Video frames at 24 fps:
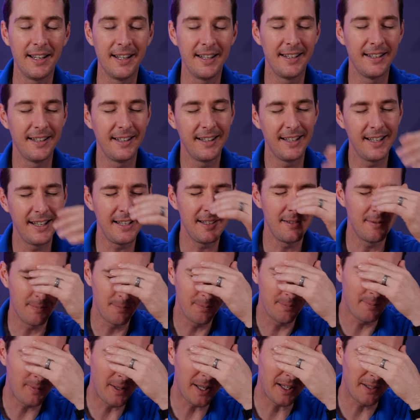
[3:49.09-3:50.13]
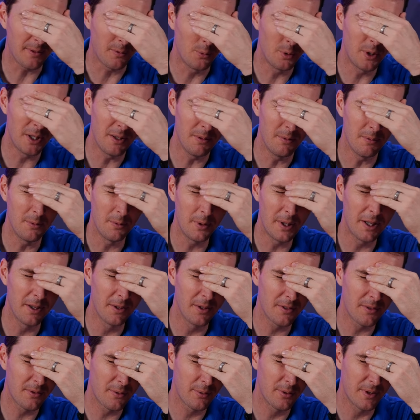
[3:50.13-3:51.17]
And and man, we we
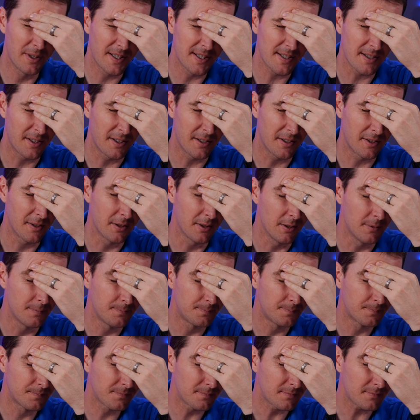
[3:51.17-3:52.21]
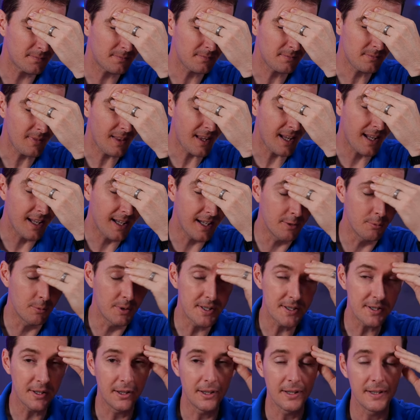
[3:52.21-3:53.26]
looked through this article and
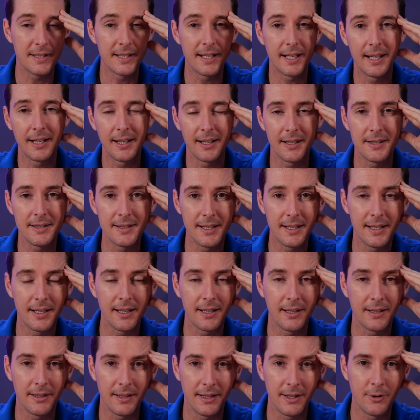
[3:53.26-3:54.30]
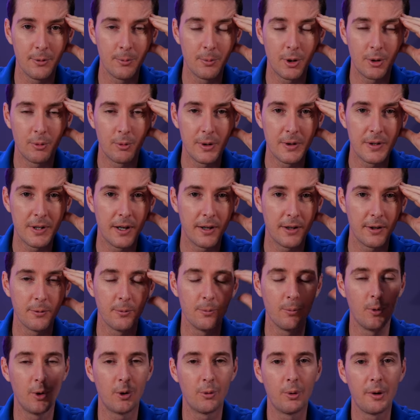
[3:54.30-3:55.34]
we started digging and digging and, and the more we dug
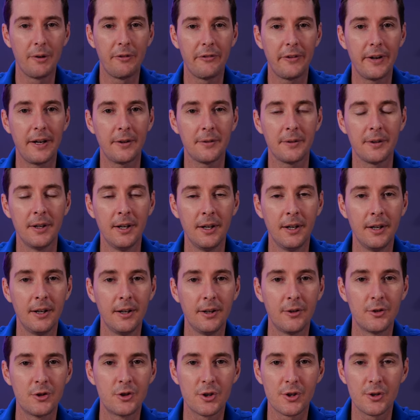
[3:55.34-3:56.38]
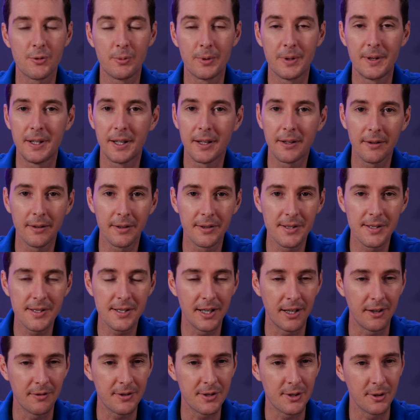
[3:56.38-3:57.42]
and the more we found just ridiculous
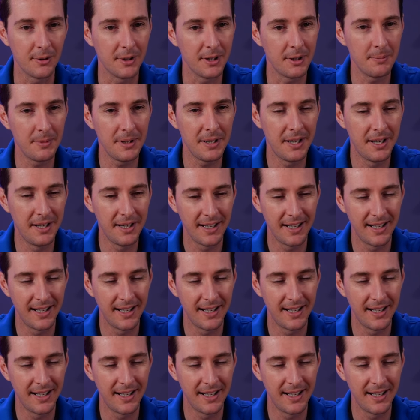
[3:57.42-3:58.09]
stuff so let me